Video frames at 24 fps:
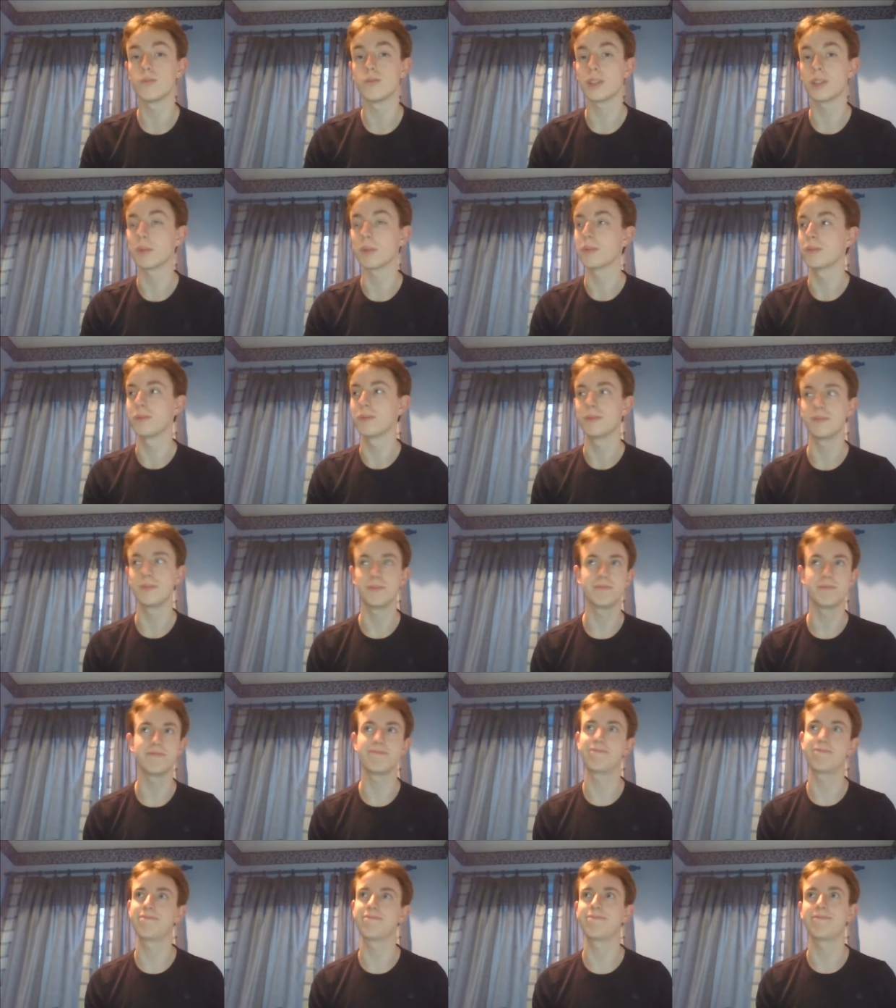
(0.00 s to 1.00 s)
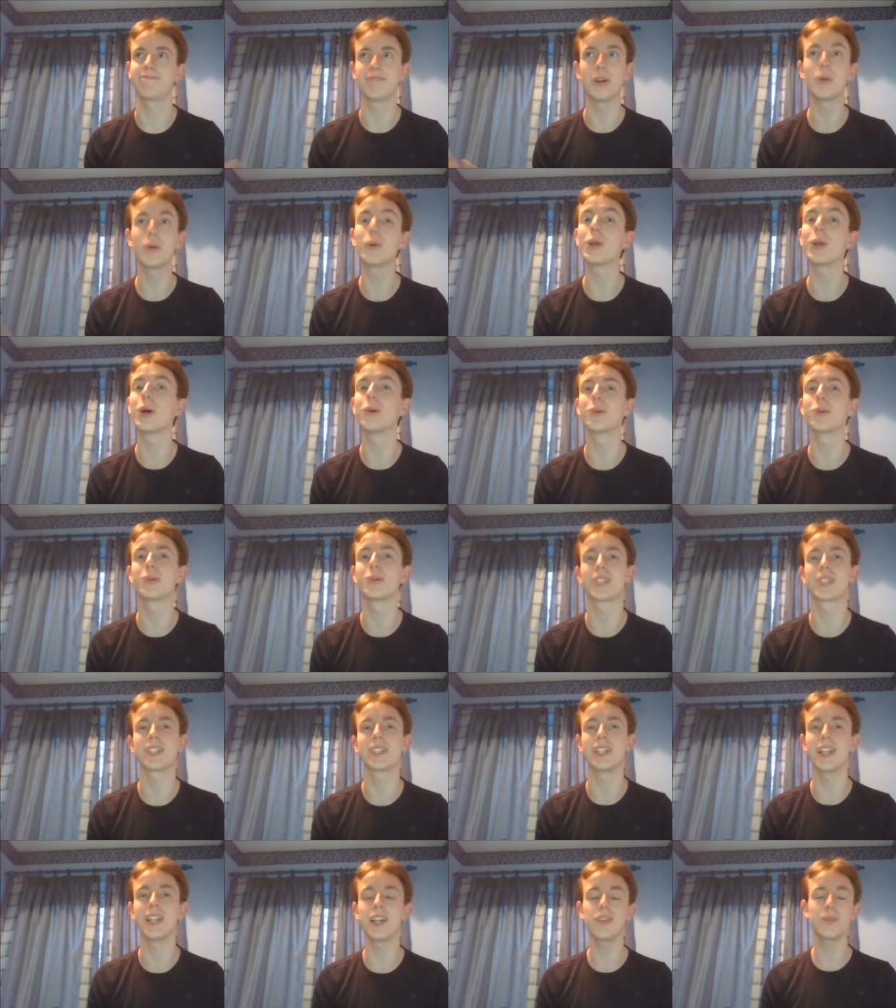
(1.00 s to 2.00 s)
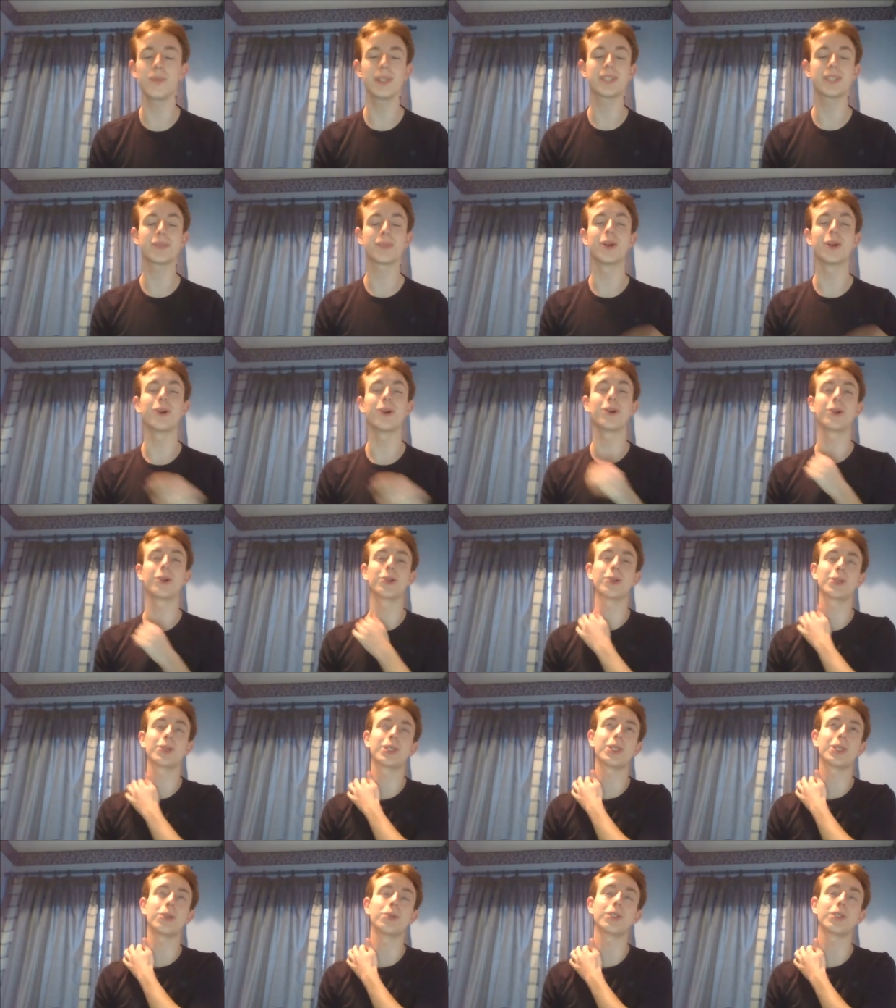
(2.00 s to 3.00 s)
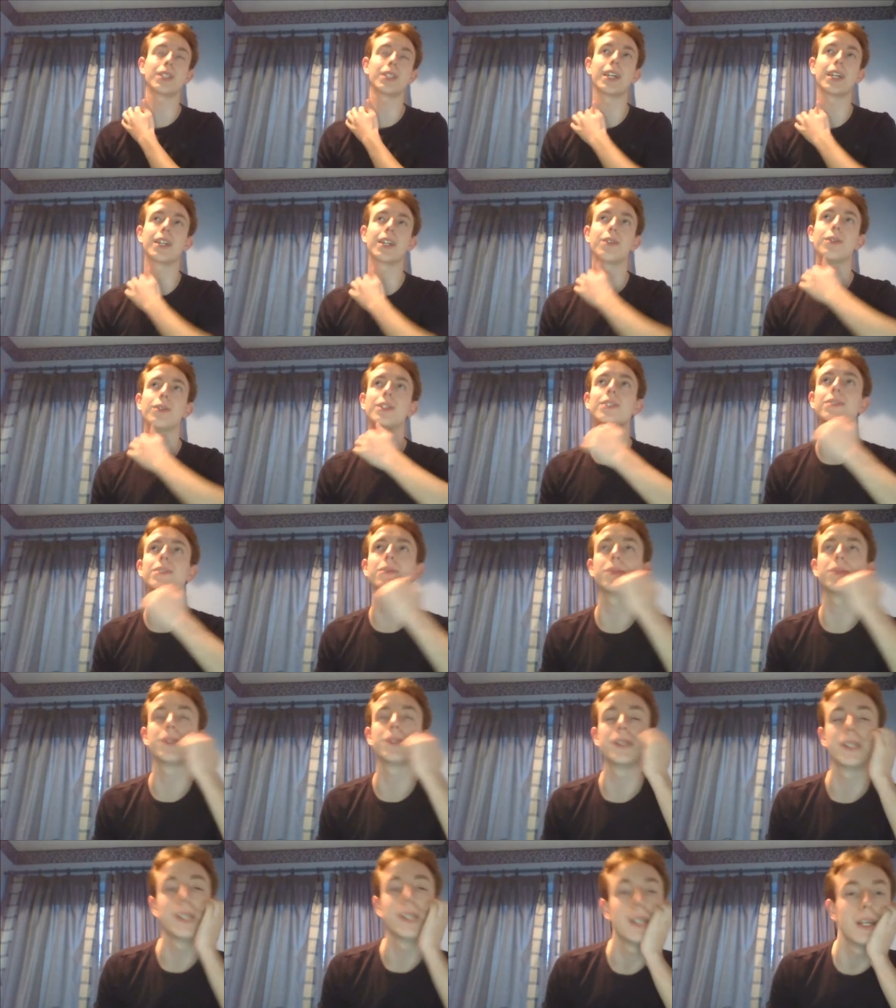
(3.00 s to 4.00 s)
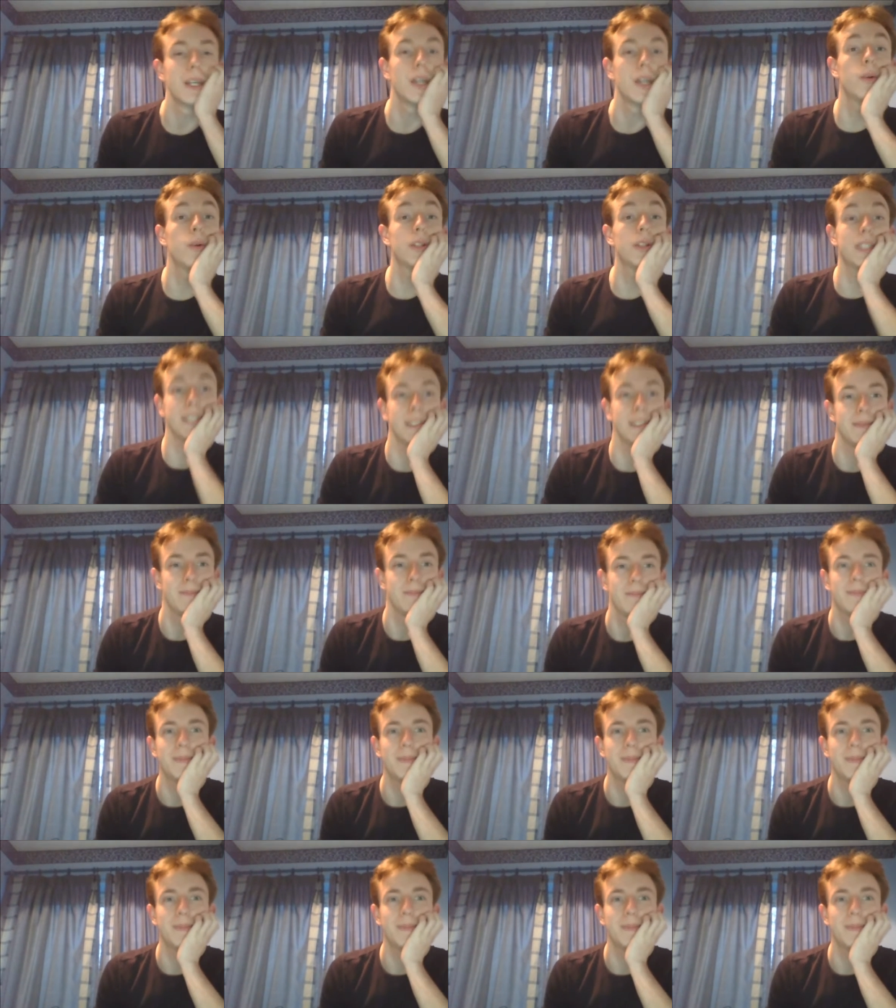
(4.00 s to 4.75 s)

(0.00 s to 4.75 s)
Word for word: So who knows? It'll either be tomorrow or Tuesday anyway. So we'll see.